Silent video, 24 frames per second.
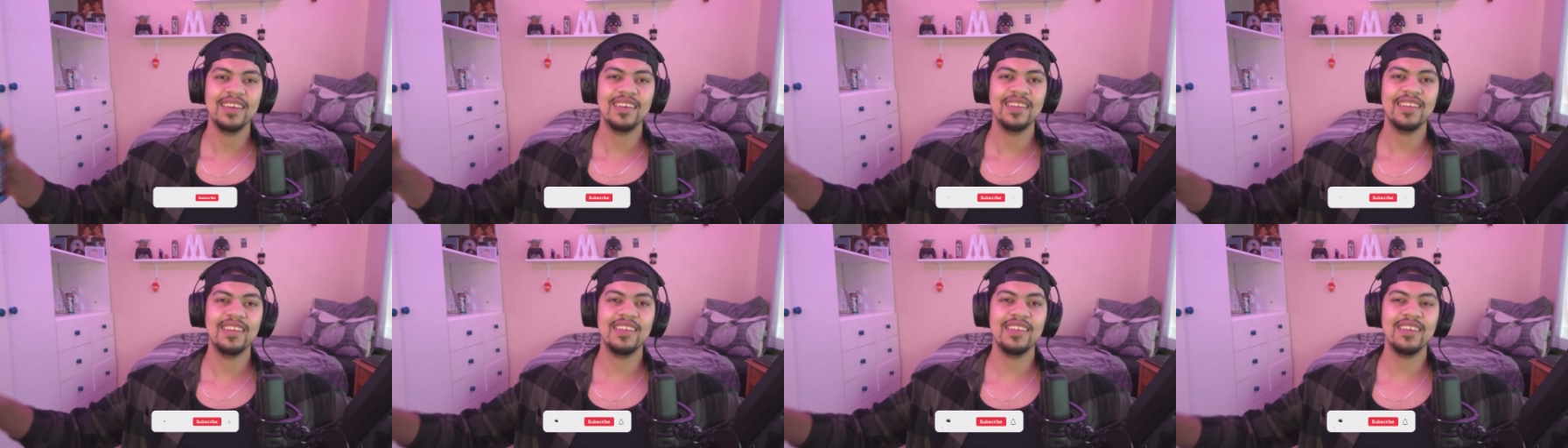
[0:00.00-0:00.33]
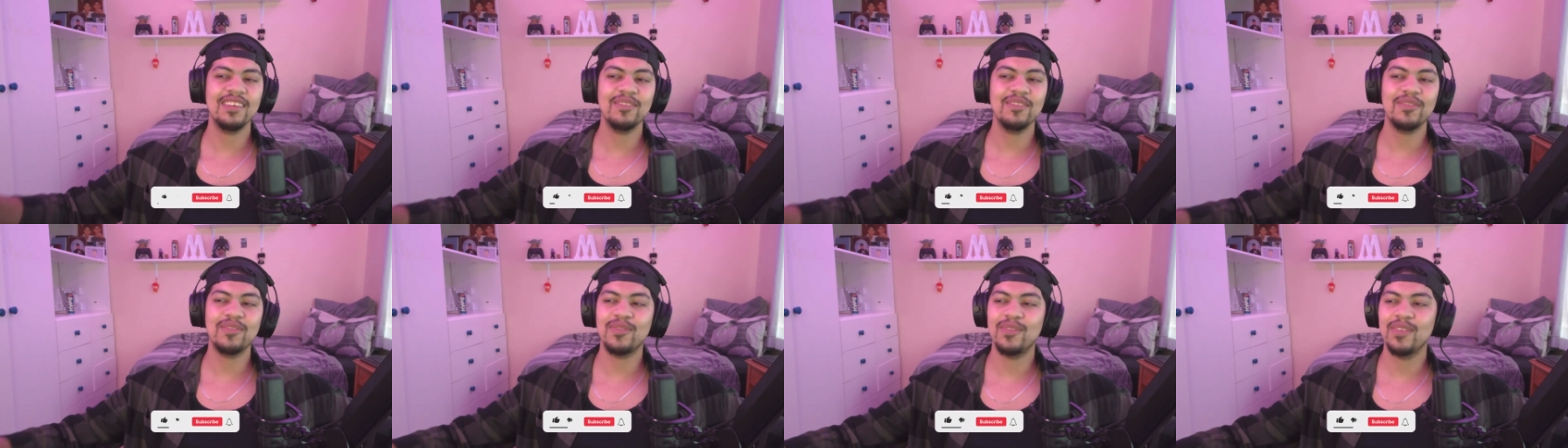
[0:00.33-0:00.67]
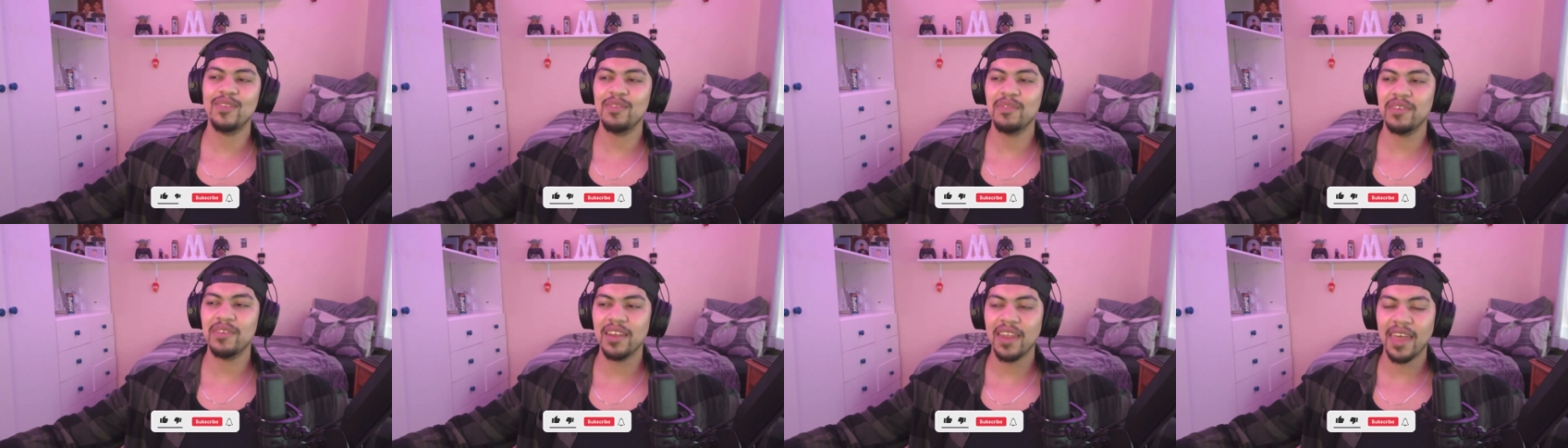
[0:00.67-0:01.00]
leave
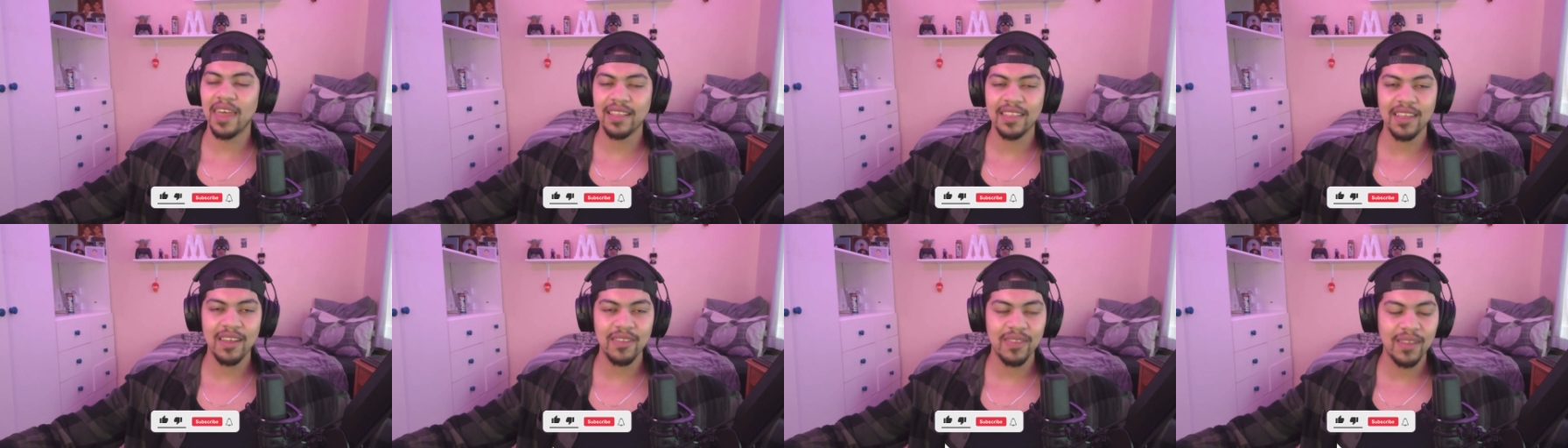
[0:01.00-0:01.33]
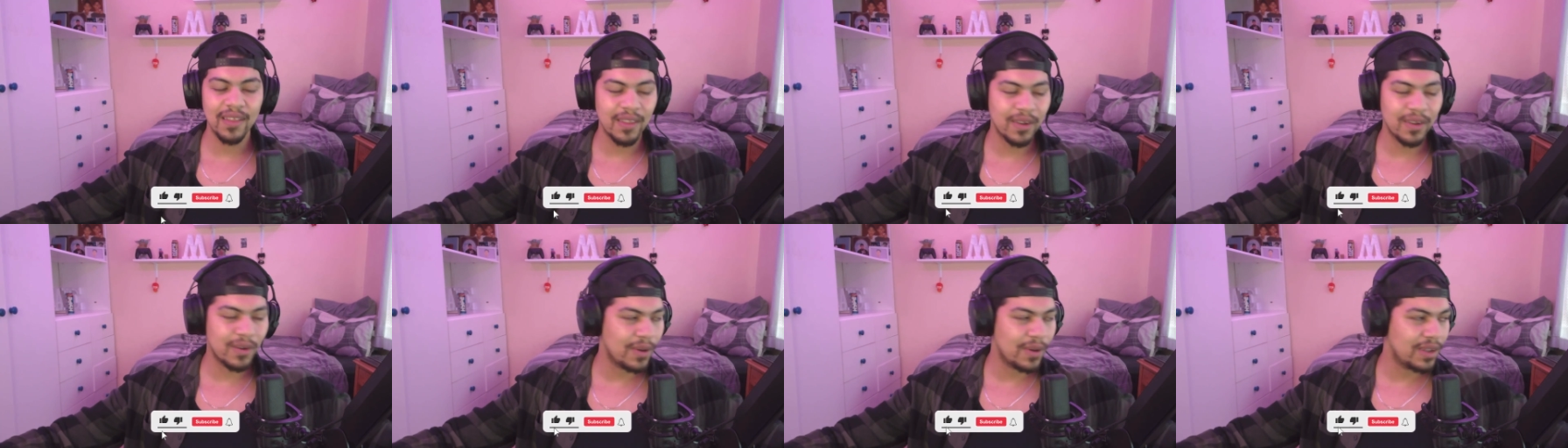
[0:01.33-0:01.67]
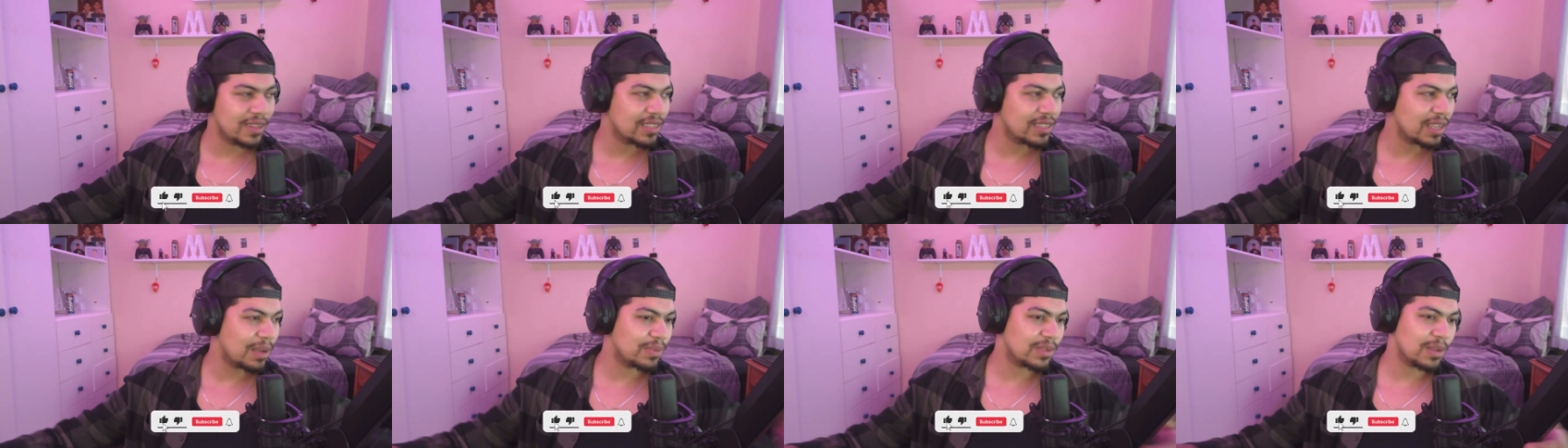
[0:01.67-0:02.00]
a like down below and
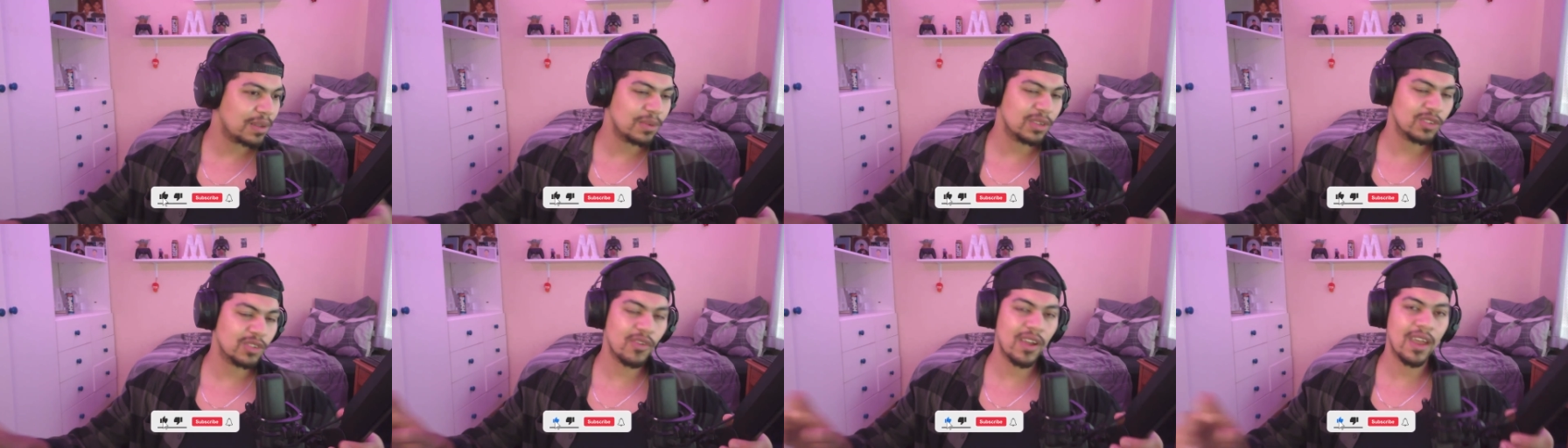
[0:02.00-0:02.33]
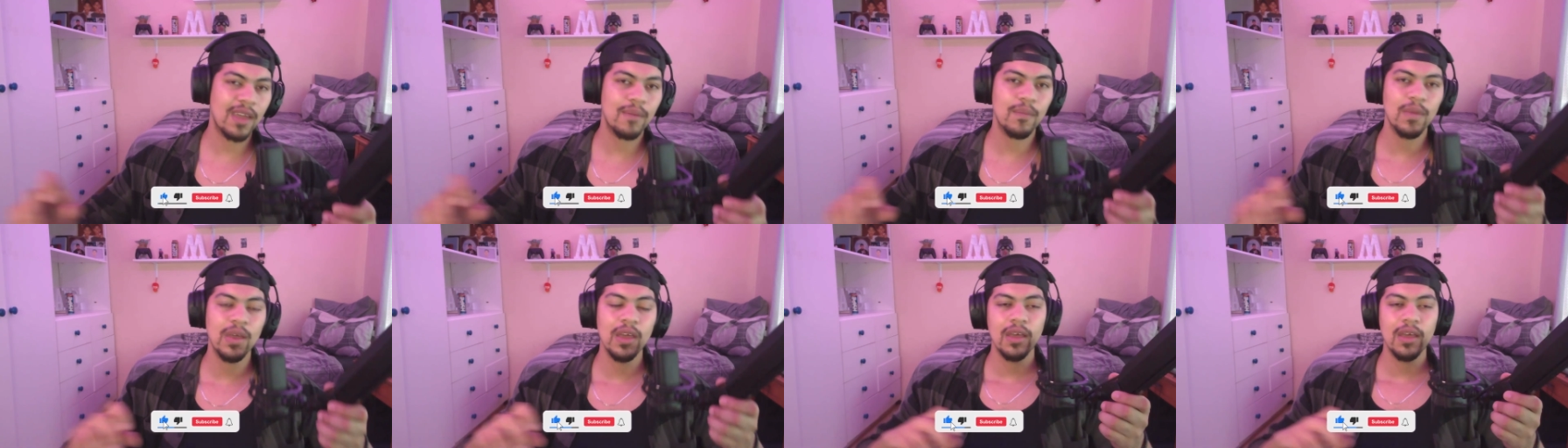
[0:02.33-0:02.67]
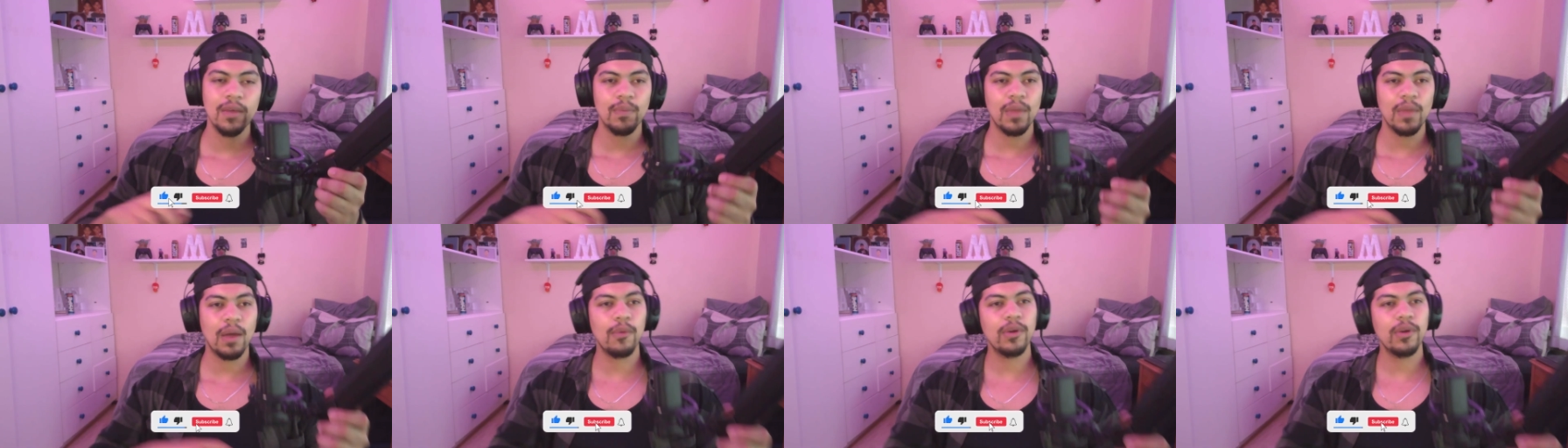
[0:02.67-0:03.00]
subscribe.
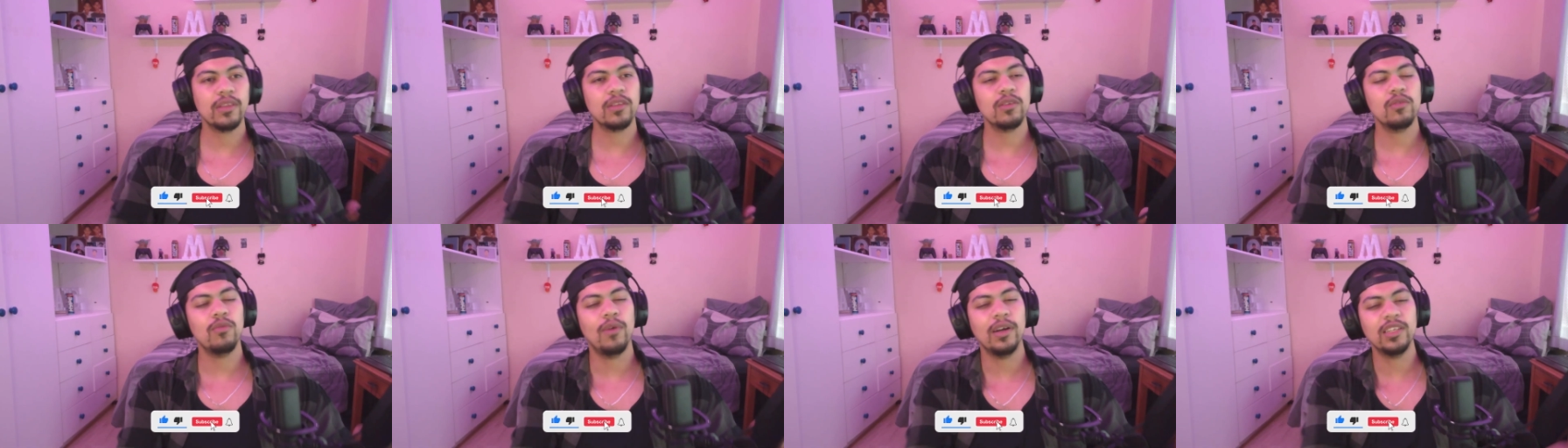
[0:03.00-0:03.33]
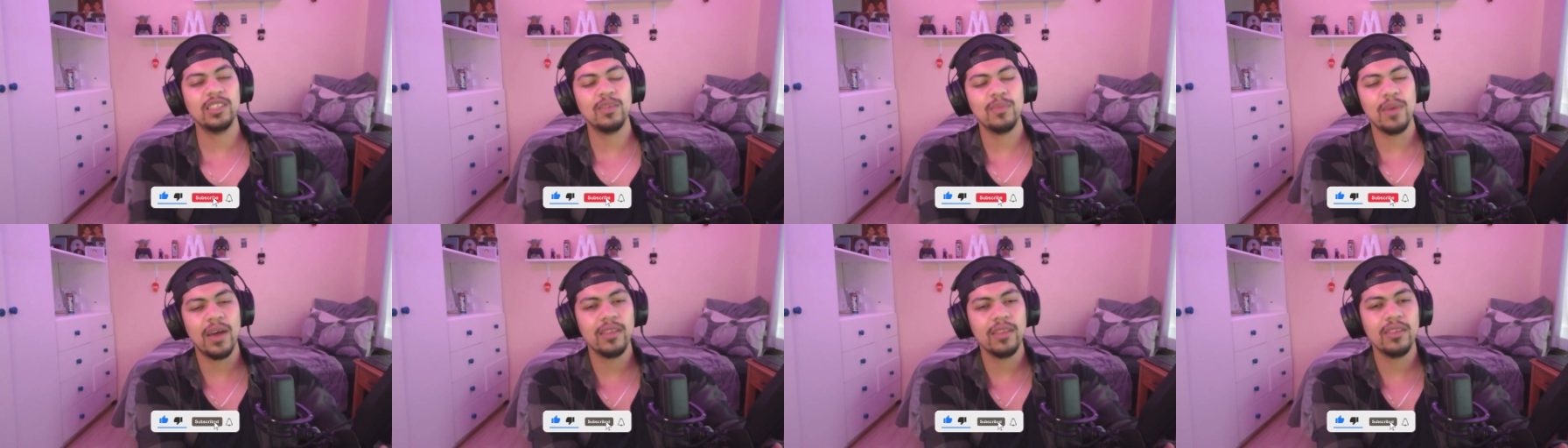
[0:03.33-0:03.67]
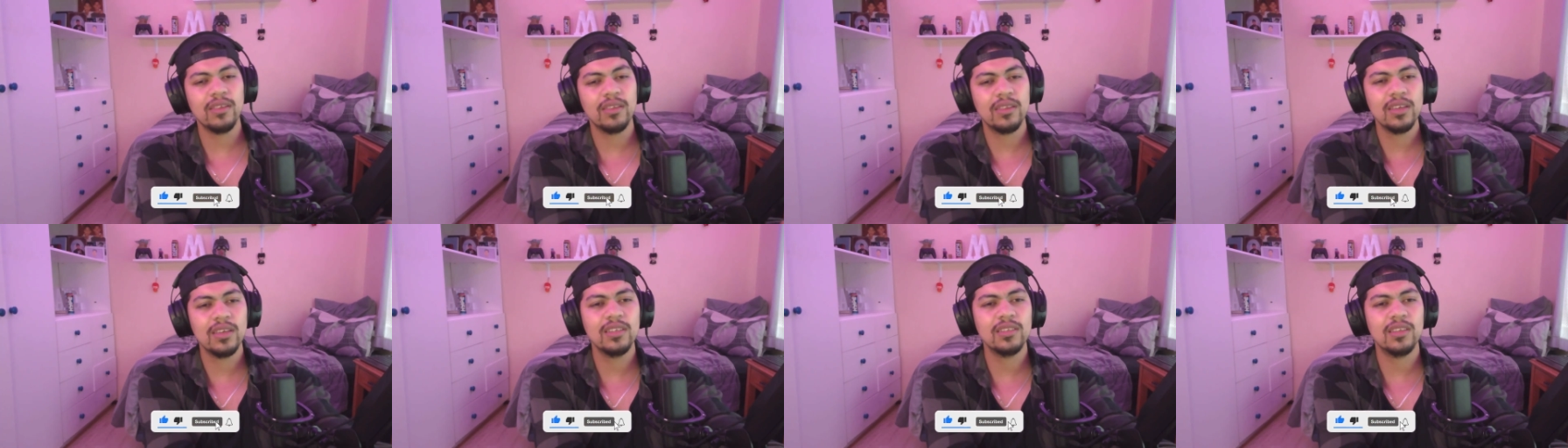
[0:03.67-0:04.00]
I want to watch some other
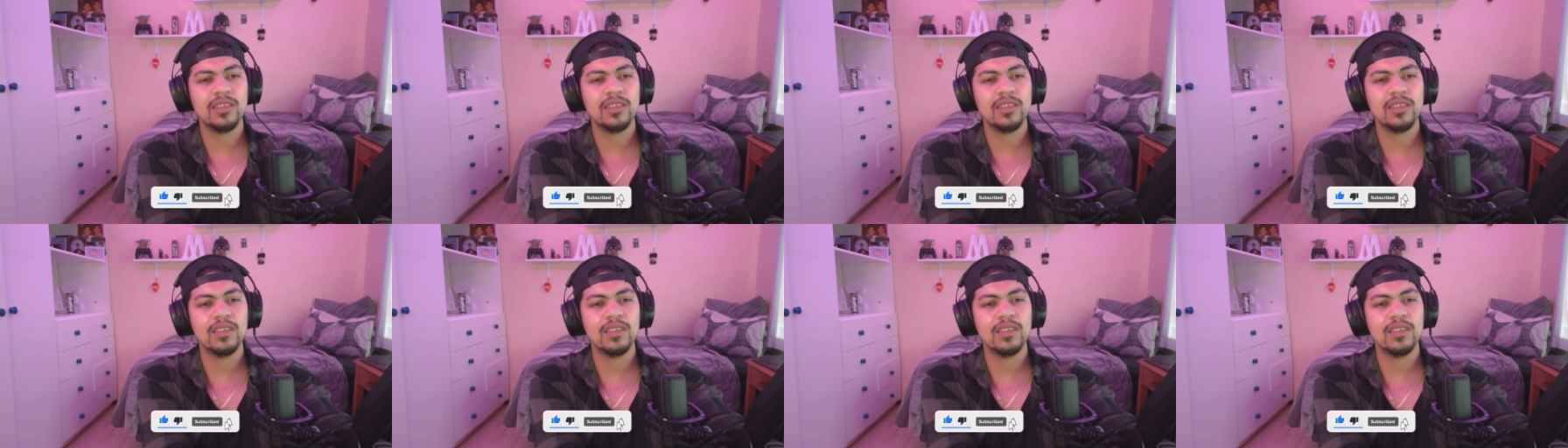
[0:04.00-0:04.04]
things. Let